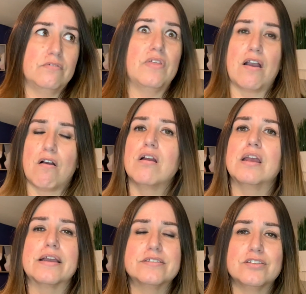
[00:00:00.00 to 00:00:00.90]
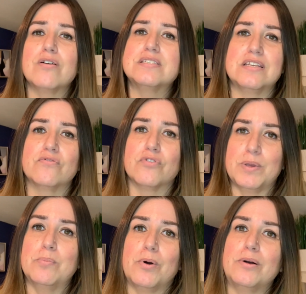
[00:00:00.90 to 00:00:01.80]
they are exhausting for
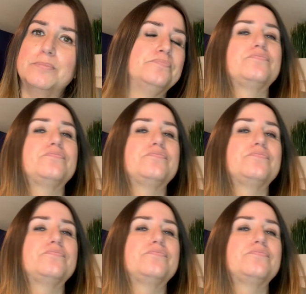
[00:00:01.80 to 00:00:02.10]
people.